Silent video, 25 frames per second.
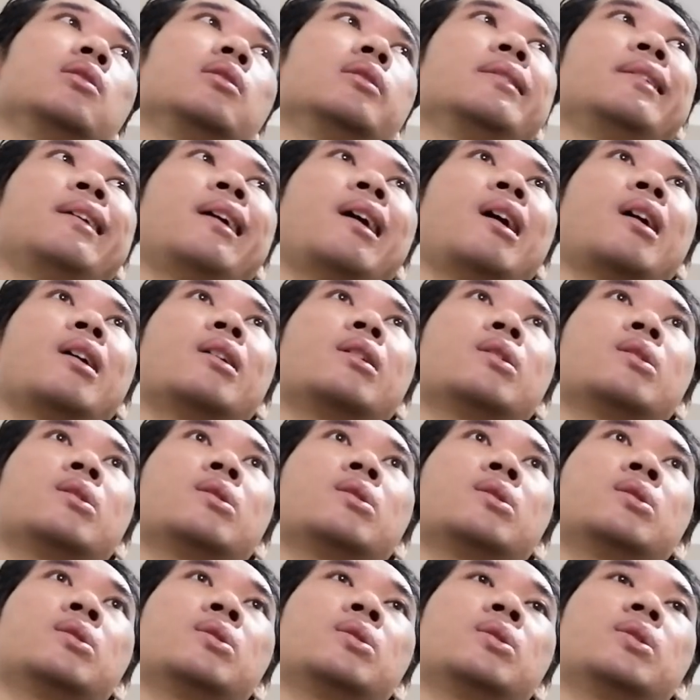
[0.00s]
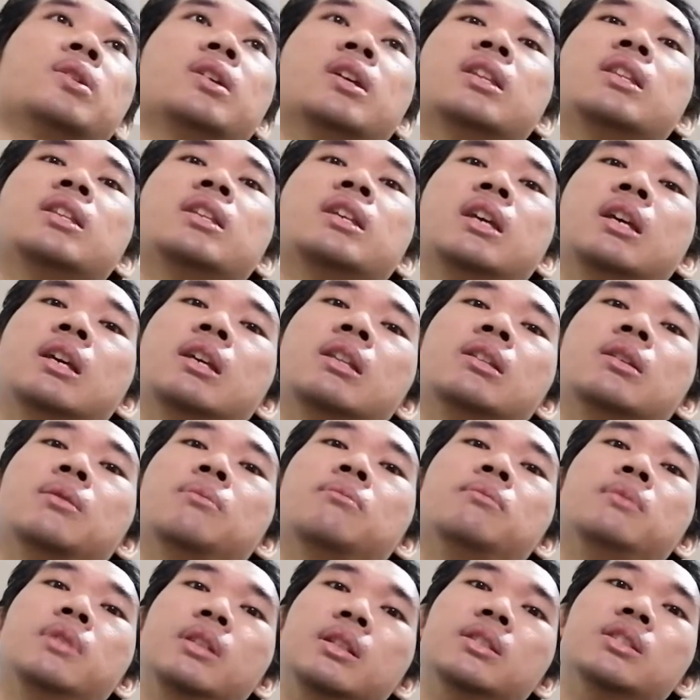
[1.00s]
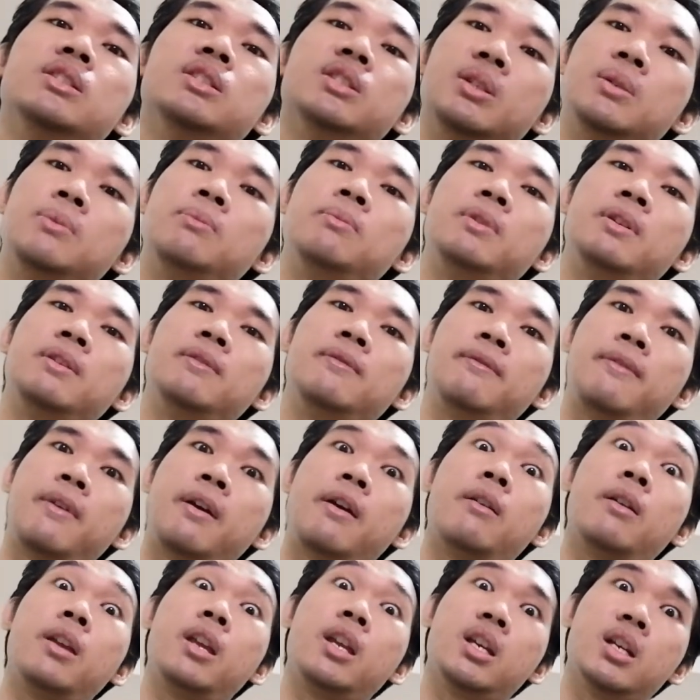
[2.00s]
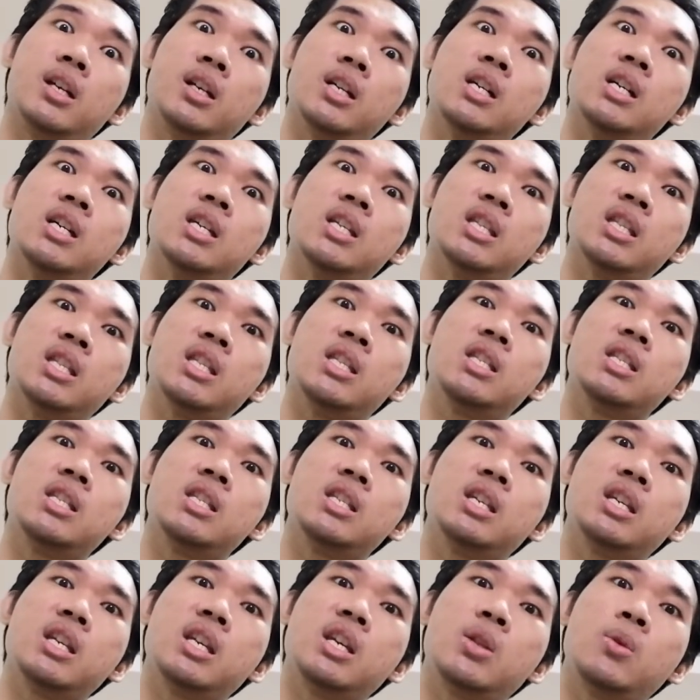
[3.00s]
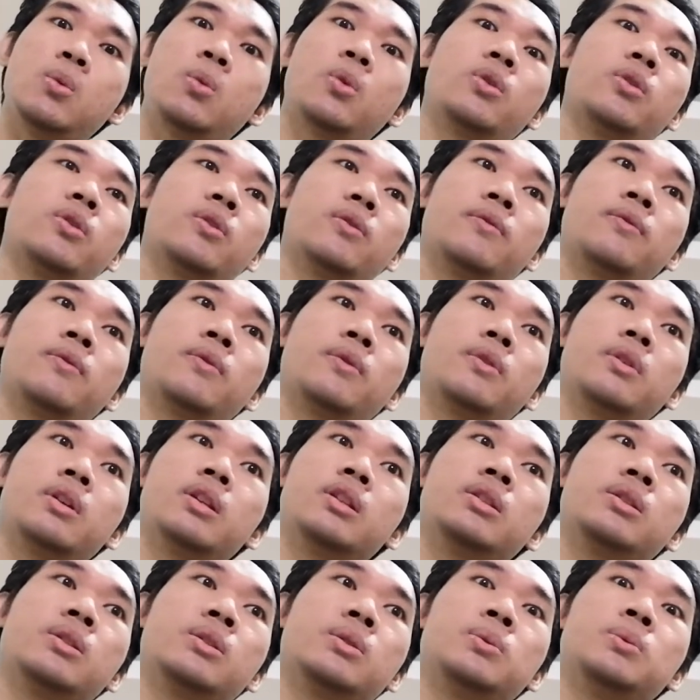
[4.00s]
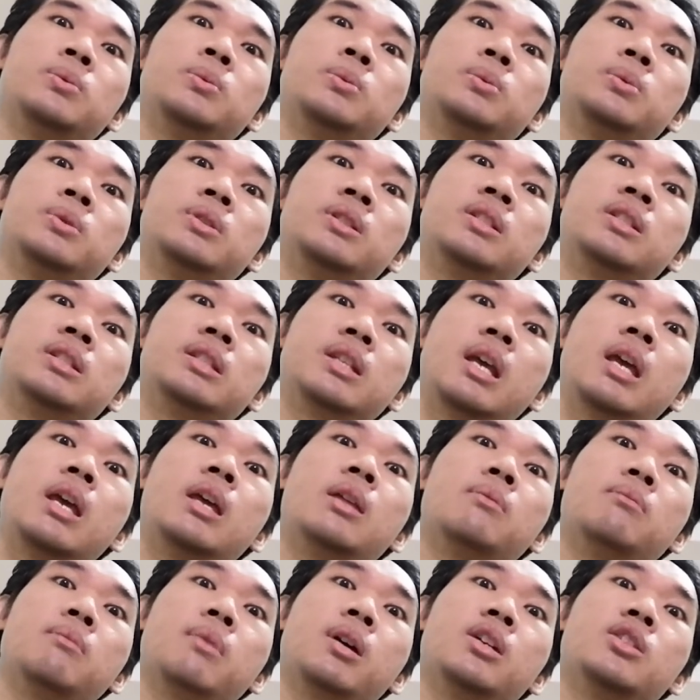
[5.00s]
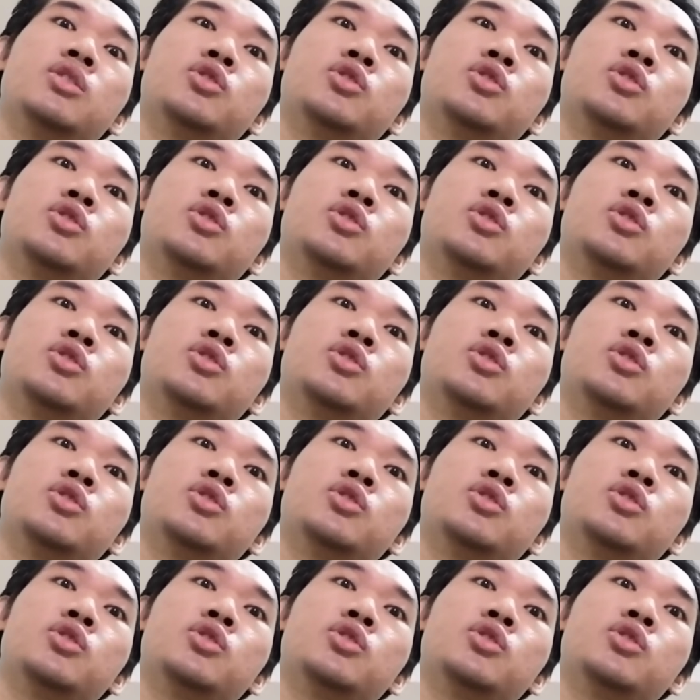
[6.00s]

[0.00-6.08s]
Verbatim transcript: yeah, Crooked Kingdom needs to be very good in order for it to stay in my